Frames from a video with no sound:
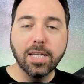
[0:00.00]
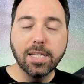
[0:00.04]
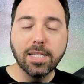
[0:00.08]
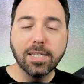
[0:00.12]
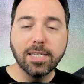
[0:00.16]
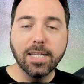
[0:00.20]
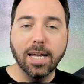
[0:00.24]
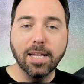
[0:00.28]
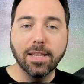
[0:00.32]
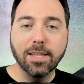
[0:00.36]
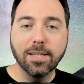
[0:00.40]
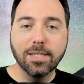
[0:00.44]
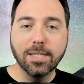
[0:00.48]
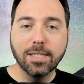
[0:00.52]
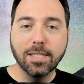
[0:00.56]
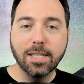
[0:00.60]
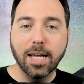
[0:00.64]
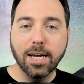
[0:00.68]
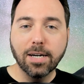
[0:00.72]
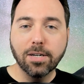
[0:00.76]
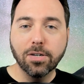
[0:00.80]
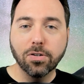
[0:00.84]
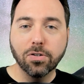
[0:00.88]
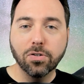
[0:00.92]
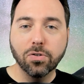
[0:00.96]
inside the
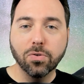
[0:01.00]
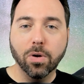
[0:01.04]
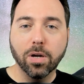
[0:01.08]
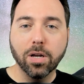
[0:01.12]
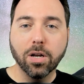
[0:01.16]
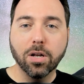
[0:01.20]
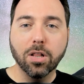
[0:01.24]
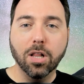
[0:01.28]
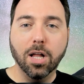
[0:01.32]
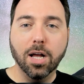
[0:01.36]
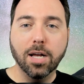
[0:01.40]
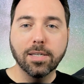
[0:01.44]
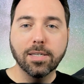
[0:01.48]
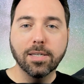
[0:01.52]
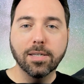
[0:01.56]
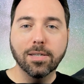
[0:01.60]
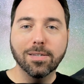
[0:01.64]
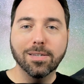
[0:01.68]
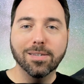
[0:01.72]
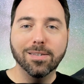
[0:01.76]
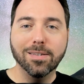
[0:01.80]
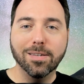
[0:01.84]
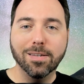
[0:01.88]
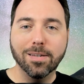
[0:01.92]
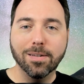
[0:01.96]
select or join
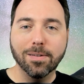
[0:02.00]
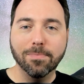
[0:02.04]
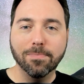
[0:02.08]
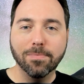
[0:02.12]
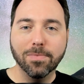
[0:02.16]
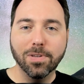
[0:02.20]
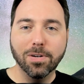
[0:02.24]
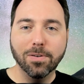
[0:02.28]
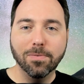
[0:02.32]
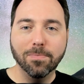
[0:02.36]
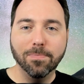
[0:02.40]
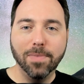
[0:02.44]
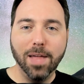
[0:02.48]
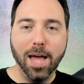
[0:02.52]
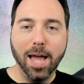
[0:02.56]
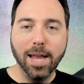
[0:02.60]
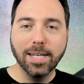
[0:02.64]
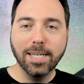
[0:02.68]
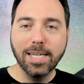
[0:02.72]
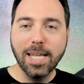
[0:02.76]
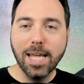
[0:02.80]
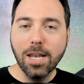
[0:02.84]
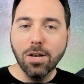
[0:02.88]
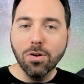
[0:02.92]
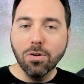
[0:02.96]
clauses, though I
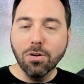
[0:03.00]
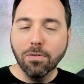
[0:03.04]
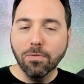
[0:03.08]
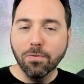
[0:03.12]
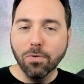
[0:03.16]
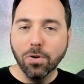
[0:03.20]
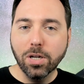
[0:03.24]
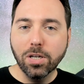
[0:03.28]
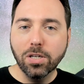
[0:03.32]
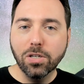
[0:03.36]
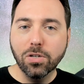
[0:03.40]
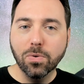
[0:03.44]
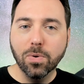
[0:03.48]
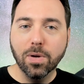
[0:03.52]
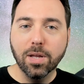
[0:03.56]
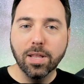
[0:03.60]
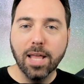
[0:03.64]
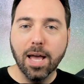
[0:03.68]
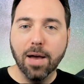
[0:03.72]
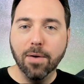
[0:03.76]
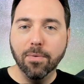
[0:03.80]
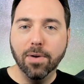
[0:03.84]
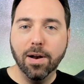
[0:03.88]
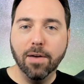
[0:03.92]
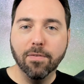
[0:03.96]
tend to avoid doing
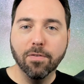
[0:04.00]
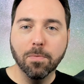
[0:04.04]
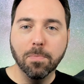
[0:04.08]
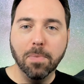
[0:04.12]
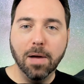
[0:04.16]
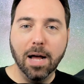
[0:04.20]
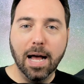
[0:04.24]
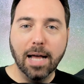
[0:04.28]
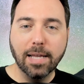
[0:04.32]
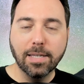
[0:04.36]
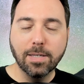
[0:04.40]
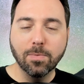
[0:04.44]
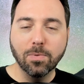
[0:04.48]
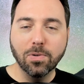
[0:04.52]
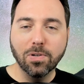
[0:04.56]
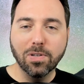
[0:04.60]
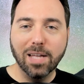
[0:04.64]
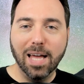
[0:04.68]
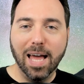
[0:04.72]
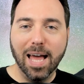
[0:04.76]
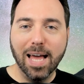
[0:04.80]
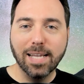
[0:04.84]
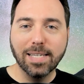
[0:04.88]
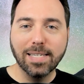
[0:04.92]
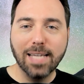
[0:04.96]
that whenever possible
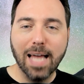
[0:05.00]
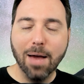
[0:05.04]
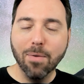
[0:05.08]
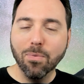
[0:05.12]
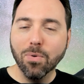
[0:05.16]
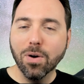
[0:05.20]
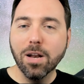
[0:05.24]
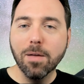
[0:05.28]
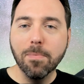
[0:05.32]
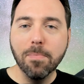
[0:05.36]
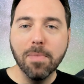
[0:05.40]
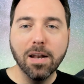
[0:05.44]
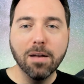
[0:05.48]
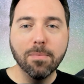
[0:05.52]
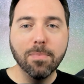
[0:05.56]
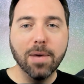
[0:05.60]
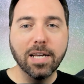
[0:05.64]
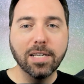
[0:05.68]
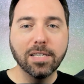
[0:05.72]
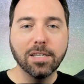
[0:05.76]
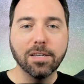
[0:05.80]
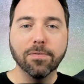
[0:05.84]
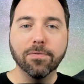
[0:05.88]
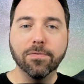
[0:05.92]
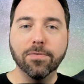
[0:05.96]
as I want to
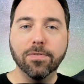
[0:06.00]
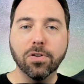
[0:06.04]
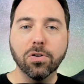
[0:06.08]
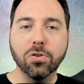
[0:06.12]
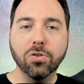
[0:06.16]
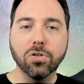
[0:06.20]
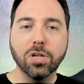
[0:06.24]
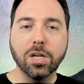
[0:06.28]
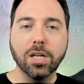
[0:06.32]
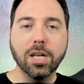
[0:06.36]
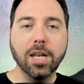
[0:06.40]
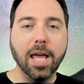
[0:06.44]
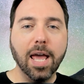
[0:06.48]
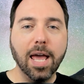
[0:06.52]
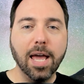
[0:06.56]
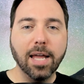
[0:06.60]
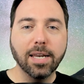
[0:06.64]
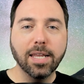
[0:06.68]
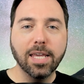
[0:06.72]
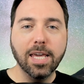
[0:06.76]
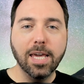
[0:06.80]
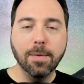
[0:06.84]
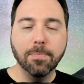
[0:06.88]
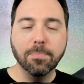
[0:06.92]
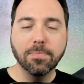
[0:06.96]
minimize confusion
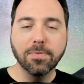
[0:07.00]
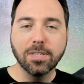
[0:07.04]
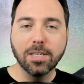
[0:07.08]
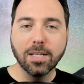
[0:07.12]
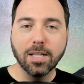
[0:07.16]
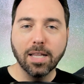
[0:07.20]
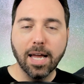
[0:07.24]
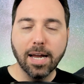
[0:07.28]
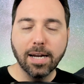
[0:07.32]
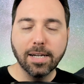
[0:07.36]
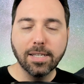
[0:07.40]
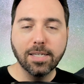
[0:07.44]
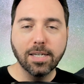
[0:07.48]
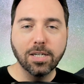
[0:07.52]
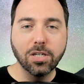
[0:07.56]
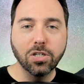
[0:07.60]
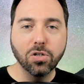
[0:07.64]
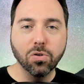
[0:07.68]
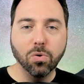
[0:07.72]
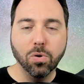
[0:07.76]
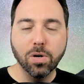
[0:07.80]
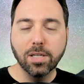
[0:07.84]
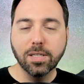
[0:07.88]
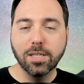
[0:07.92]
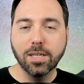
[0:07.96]
and keep selects and
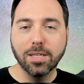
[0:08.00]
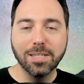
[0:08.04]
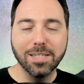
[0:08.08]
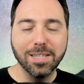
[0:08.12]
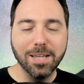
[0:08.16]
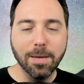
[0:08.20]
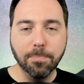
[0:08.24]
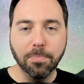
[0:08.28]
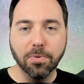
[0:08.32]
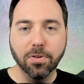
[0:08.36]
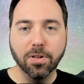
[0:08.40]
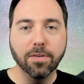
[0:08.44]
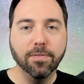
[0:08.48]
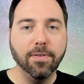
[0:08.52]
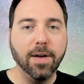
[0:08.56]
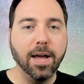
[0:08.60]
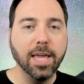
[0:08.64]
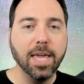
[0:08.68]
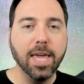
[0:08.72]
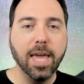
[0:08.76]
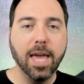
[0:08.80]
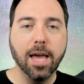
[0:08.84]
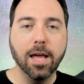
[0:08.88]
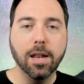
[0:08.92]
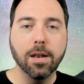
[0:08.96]
joins simple if I
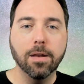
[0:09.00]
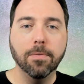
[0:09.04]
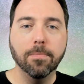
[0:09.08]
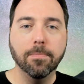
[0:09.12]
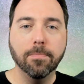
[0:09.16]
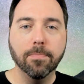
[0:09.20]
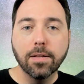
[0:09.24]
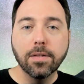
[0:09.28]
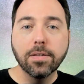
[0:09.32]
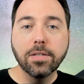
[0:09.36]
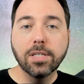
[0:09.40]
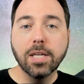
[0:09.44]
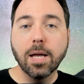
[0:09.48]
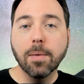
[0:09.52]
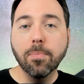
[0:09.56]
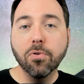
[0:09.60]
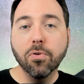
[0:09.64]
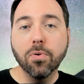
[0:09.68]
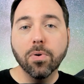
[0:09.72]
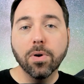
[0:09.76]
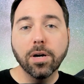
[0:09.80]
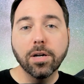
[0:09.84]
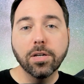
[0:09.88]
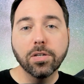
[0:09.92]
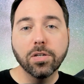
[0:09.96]
can.
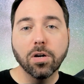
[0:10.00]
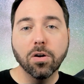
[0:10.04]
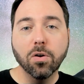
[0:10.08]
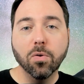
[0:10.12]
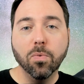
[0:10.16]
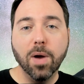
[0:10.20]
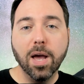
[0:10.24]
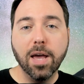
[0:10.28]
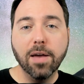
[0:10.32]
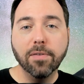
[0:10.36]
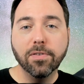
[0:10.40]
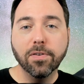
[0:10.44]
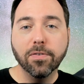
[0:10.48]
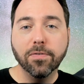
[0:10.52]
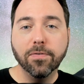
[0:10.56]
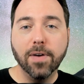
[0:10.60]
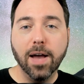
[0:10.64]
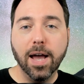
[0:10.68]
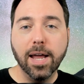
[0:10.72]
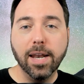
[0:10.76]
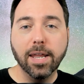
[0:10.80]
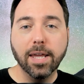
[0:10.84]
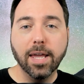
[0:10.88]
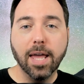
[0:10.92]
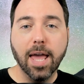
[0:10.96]
Subqueries are a way of
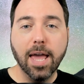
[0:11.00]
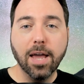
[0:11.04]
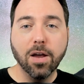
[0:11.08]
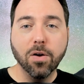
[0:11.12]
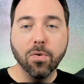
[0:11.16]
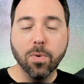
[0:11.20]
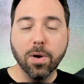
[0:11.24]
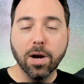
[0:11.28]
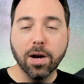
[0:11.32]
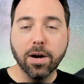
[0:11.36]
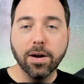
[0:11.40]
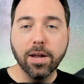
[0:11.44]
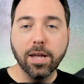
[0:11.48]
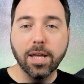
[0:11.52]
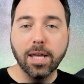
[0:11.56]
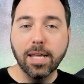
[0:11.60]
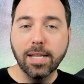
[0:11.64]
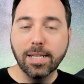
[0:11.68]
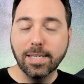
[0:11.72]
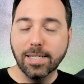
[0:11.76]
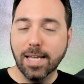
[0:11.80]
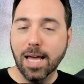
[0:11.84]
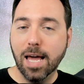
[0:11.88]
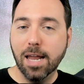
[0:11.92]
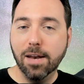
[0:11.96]
defining a query
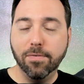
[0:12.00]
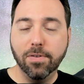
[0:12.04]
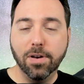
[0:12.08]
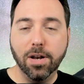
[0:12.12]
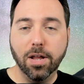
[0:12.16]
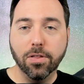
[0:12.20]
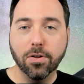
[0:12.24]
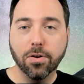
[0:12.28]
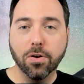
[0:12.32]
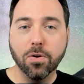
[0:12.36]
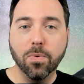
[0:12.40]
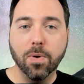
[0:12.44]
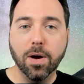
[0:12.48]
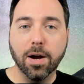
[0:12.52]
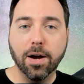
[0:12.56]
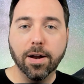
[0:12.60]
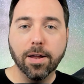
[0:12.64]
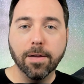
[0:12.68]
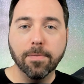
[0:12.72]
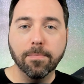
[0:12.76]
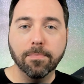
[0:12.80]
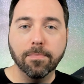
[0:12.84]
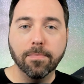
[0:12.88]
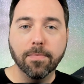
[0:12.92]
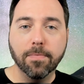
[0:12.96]
inside of another query.